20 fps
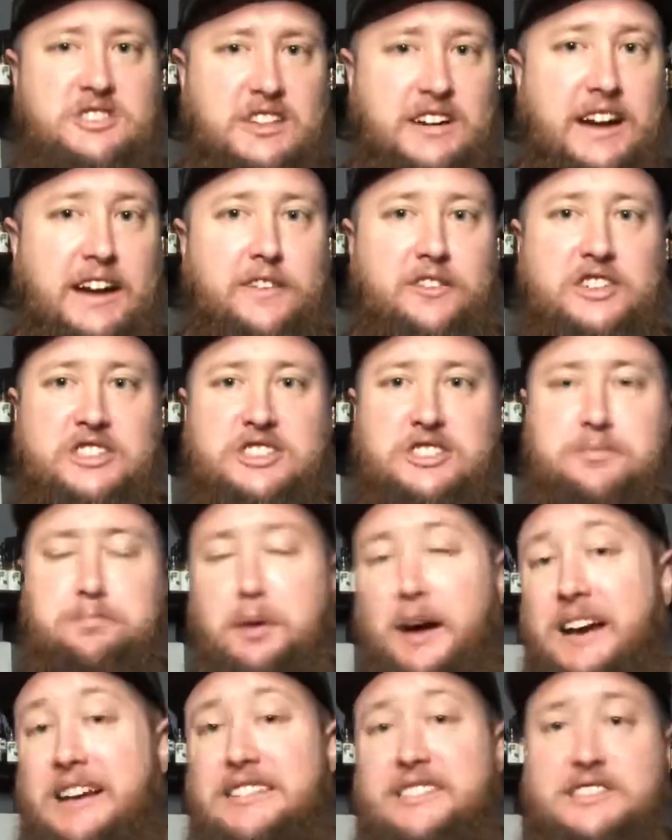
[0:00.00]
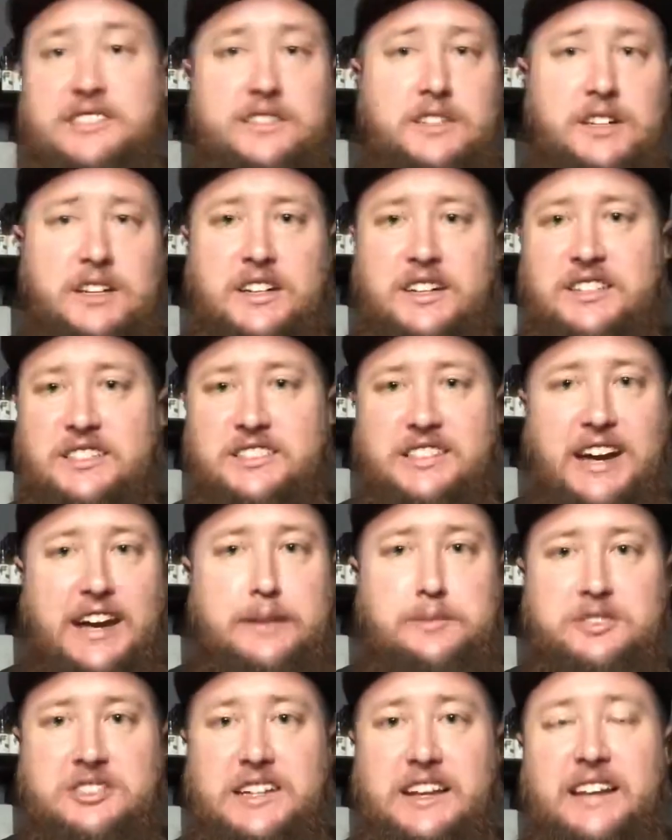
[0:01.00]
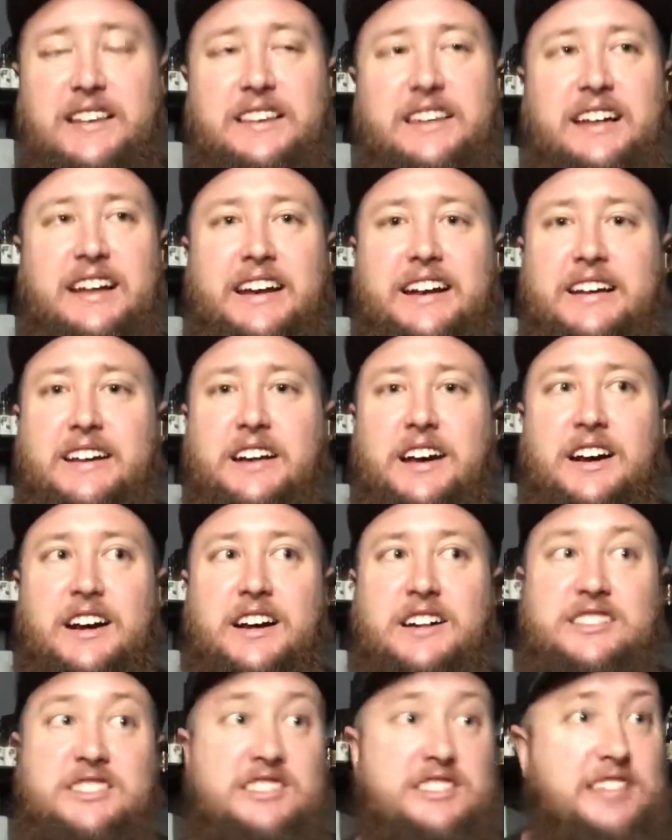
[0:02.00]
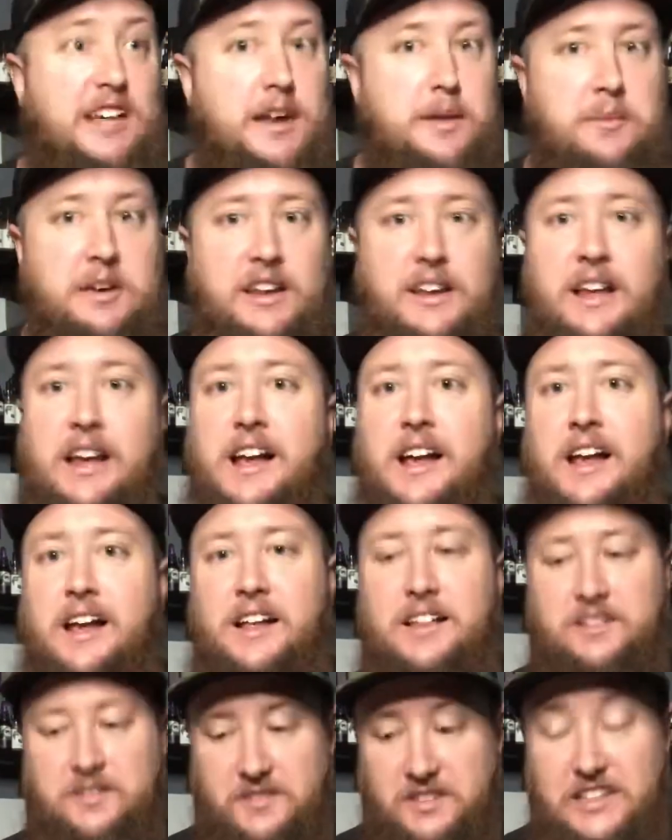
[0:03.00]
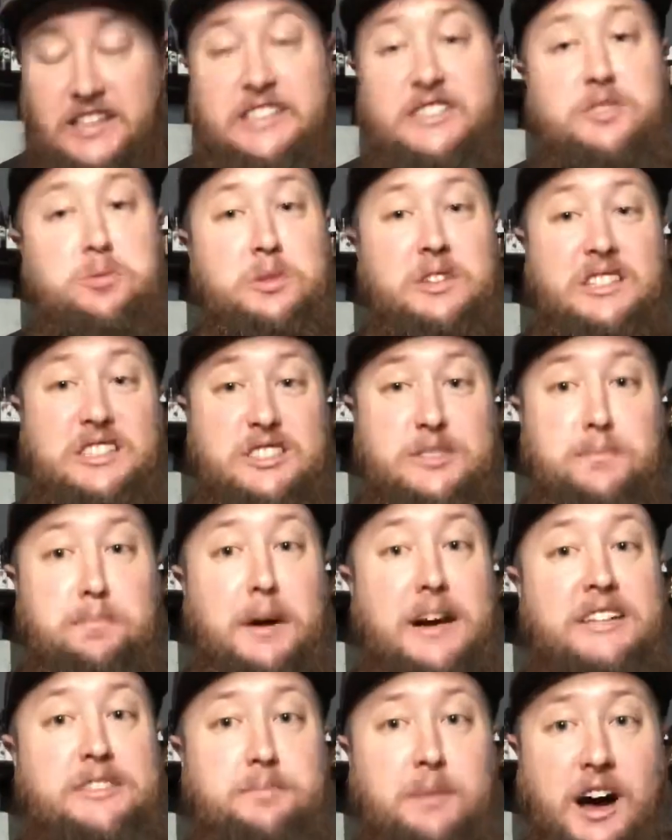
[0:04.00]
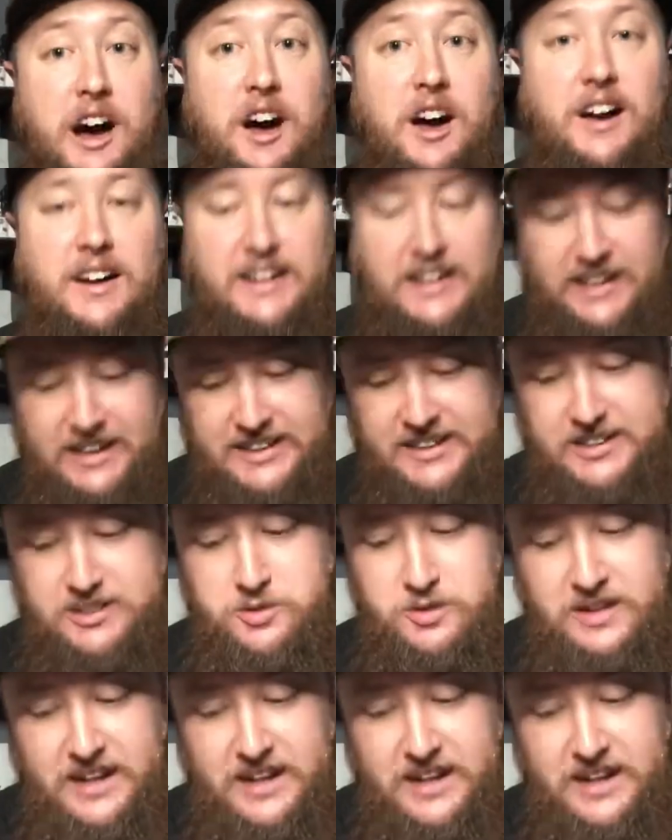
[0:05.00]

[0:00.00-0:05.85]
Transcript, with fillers: kind of a spice type scent like uh, cinnamon, this with the spice mahogany in this one,